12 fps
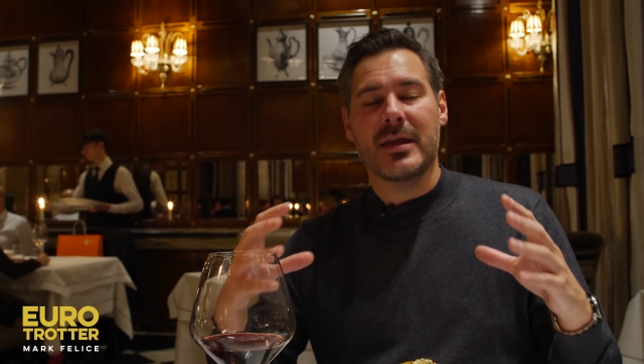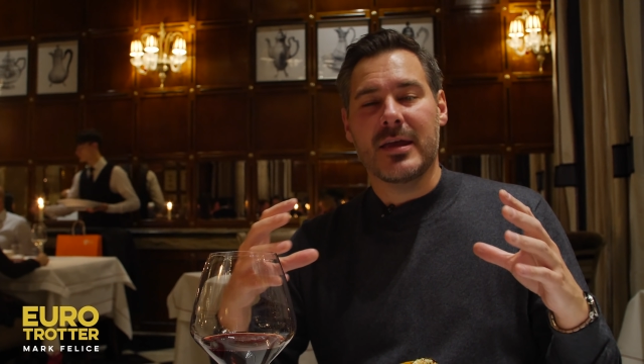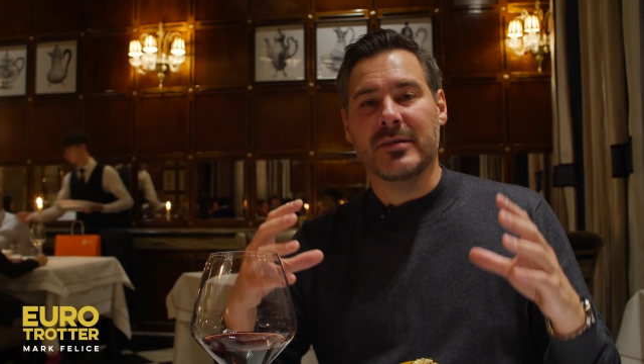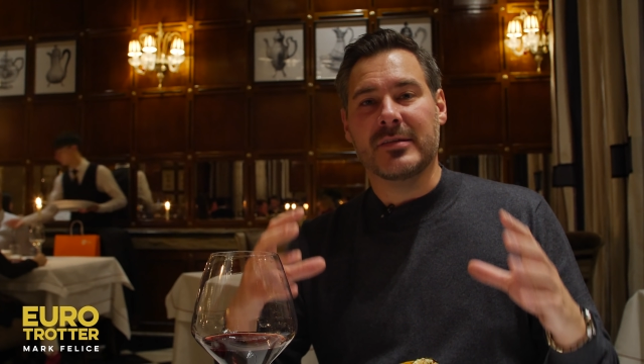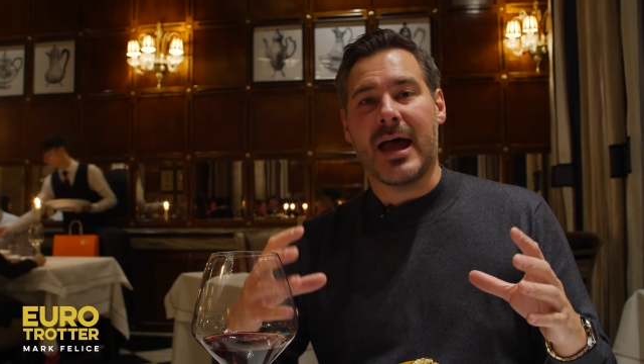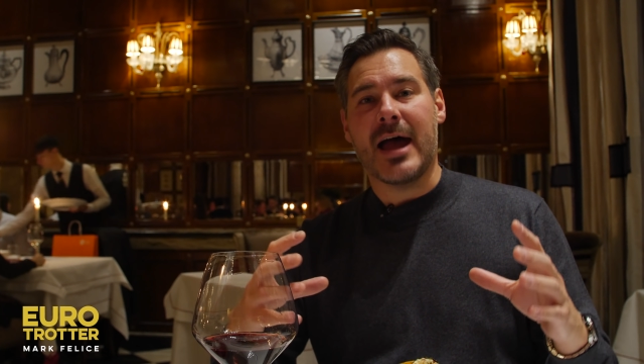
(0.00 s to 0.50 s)

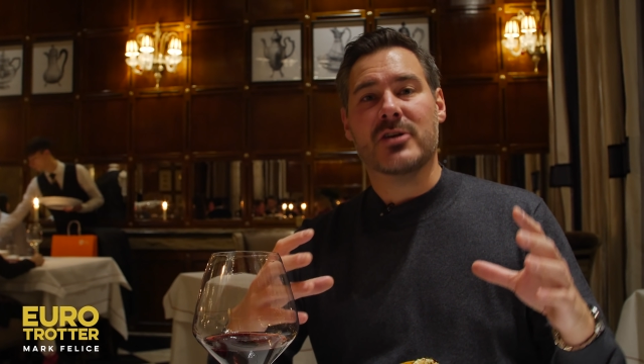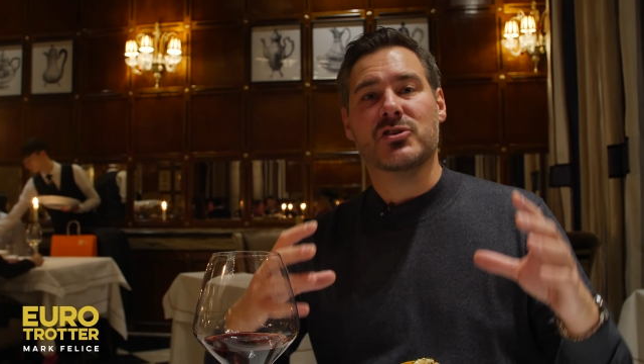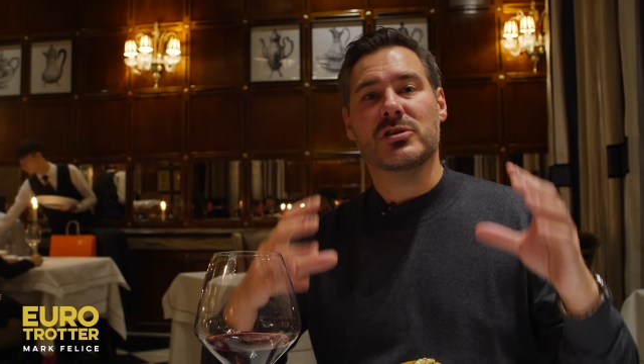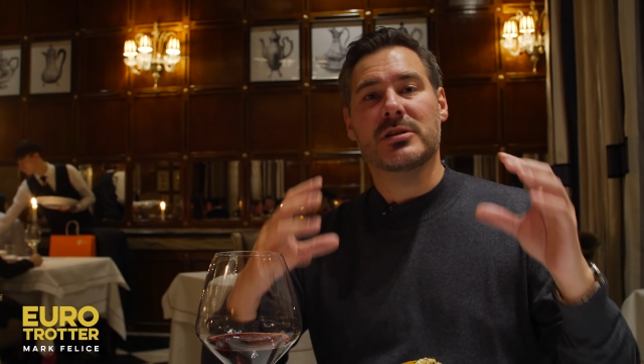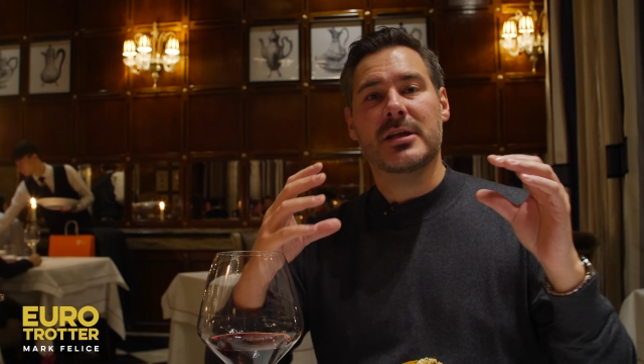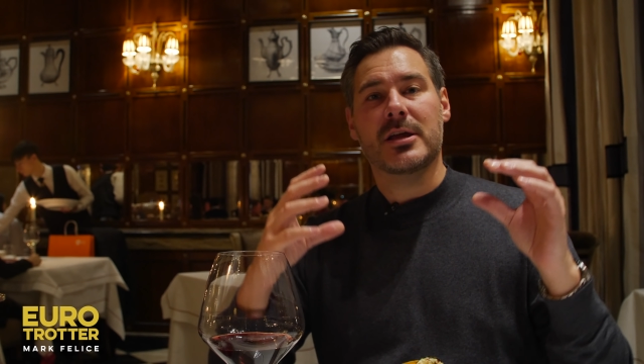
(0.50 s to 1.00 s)
is
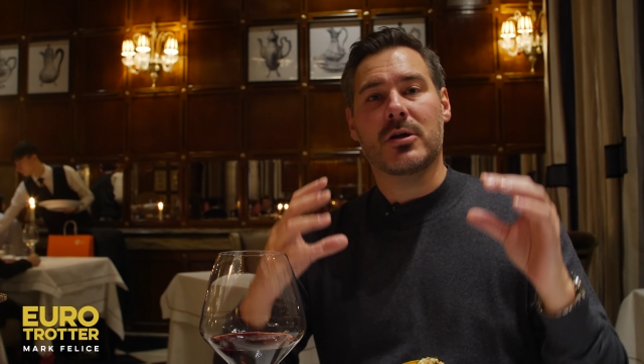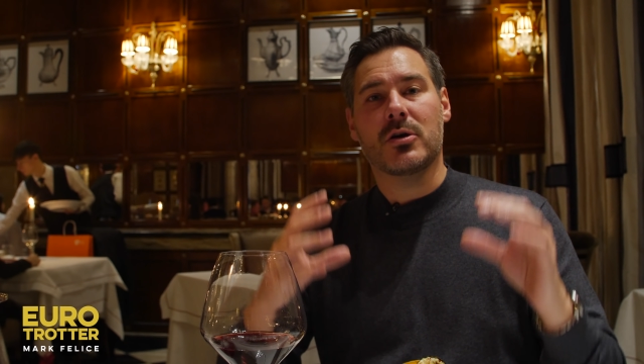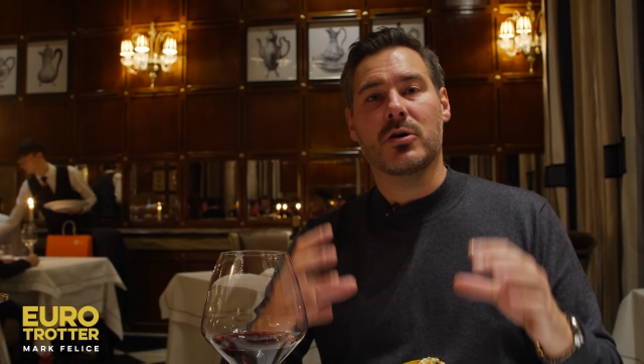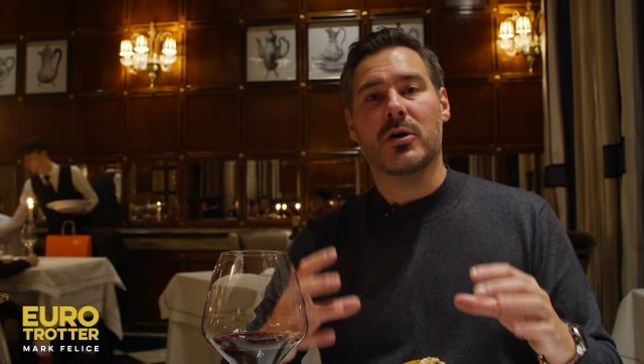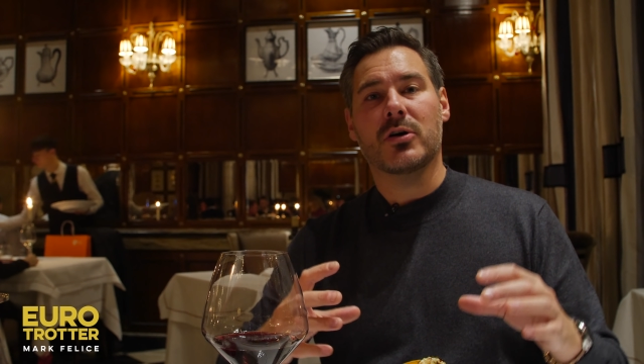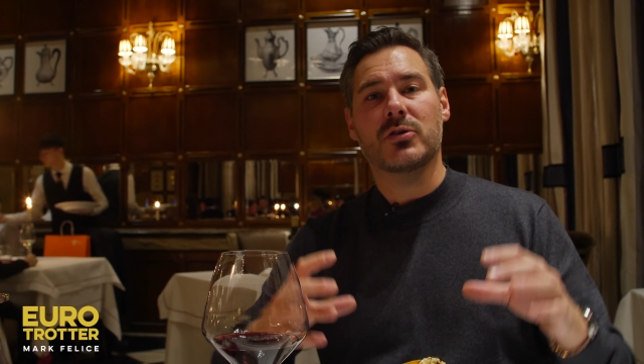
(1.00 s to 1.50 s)
actually
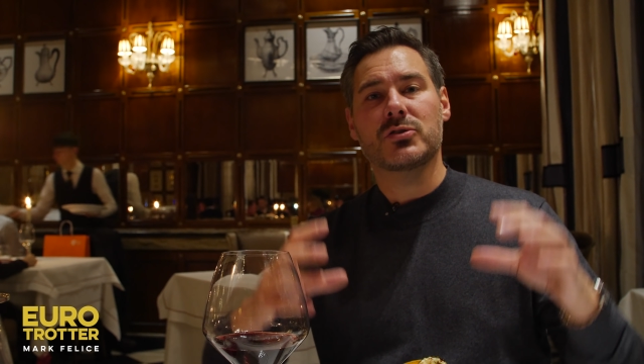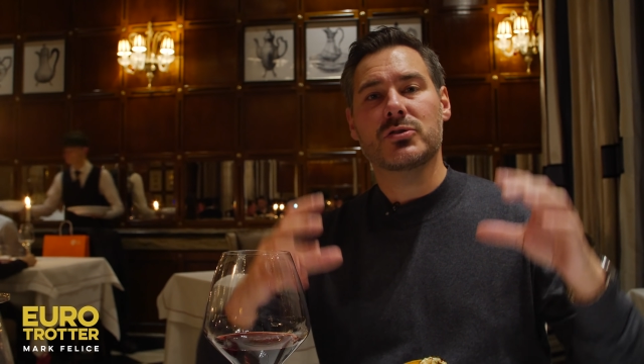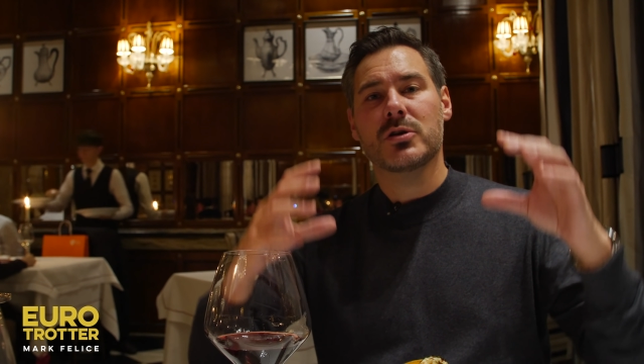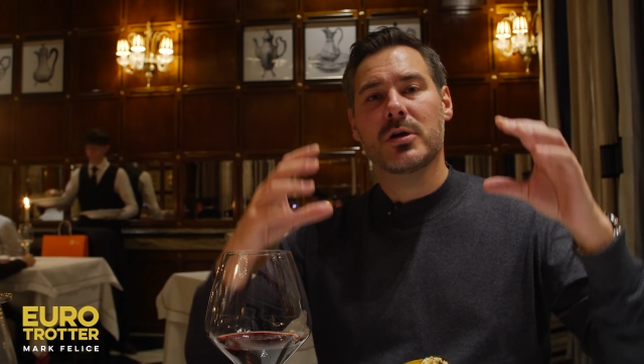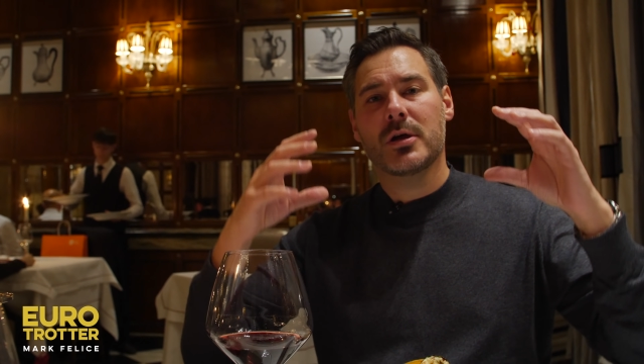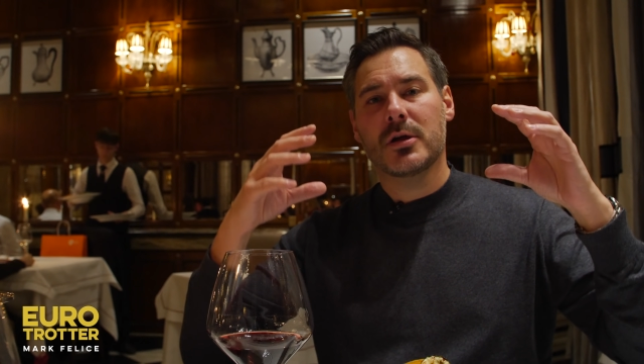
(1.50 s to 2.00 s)
cooked